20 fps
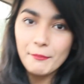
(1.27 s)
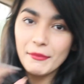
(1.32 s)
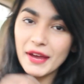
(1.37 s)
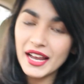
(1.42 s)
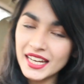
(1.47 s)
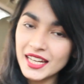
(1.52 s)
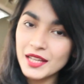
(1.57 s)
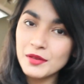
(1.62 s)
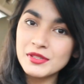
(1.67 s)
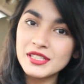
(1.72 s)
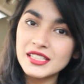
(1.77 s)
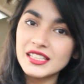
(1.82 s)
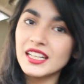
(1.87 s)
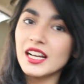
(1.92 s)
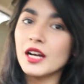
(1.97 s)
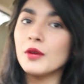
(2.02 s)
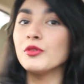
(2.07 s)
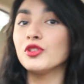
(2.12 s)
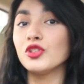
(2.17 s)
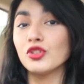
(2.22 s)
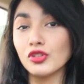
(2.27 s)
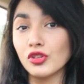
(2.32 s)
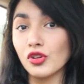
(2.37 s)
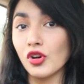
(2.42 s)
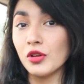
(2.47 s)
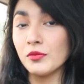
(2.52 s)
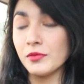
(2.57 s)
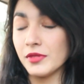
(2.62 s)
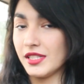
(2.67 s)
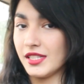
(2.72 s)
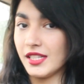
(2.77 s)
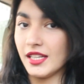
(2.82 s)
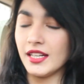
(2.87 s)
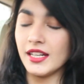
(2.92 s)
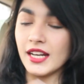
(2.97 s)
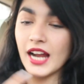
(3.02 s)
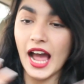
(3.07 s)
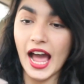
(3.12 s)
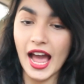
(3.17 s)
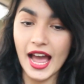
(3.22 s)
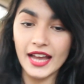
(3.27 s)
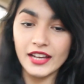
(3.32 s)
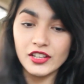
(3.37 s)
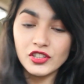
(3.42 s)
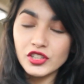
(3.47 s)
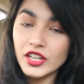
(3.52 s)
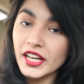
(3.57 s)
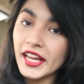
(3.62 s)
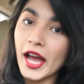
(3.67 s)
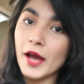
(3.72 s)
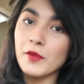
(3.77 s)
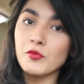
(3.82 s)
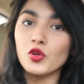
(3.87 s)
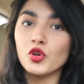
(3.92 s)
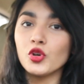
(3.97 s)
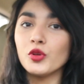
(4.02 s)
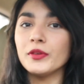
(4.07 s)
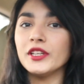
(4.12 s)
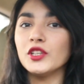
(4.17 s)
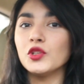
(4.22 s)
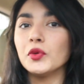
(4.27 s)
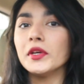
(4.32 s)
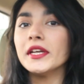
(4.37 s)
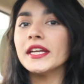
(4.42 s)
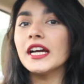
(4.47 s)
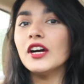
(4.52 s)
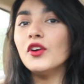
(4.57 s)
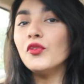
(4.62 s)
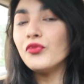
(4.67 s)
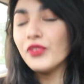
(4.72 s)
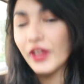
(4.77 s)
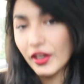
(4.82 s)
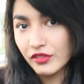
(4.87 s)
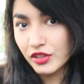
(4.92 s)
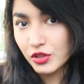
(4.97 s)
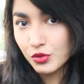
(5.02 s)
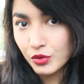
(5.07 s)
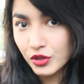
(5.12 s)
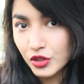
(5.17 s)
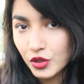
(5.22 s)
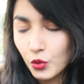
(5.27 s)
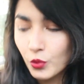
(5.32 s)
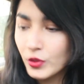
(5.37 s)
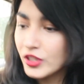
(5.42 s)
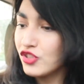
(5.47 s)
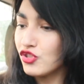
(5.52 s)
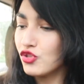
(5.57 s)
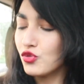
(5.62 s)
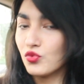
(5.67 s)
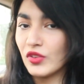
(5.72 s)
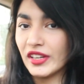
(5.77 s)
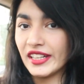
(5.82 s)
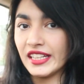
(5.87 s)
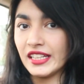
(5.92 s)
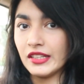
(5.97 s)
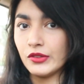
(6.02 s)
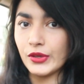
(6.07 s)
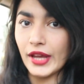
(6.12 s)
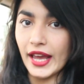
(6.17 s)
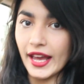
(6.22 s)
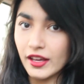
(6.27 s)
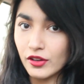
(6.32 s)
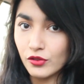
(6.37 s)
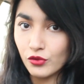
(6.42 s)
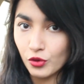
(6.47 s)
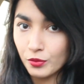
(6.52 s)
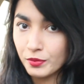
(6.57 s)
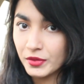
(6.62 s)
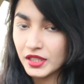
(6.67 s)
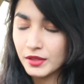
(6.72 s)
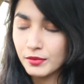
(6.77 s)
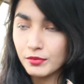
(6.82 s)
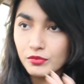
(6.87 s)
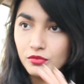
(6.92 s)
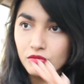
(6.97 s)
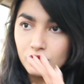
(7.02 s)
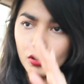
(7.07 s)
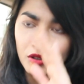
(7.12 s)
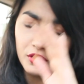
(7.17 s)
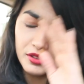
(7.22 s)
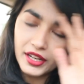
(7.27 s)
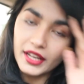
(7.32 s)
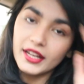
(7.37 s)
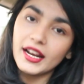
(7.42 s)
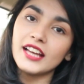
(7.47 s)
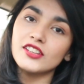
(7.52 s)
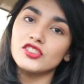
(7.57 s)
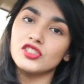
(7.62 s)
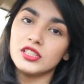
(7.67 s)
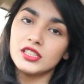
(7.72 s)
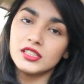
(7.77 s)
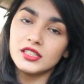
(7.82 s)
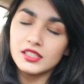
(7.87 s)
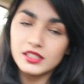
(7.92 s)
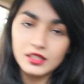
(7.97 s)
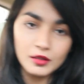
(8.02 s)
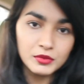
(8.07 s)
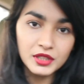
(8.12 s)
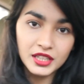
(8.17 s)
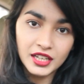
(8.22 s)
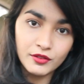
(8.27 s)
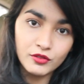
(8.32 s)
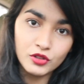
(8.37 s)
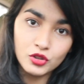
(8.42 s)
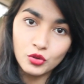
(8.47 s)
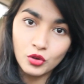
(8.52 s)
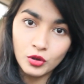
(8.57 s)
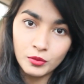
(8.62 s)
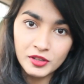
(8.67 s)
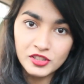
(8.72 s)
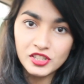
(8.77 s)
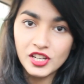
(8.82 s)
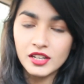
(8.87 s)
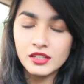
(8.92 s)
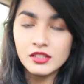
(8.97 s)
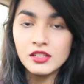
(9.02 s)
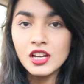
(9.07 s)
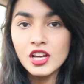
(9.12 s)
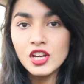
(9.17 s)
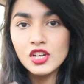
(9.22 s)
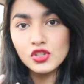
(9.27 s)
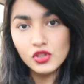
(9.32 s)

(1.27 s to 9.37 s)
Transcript: My name is Siddhika, but you can call me Sid, and today I'm going to be doing a favorites video, which is very rare for me, but not rare actually. This is something I never do on my channel.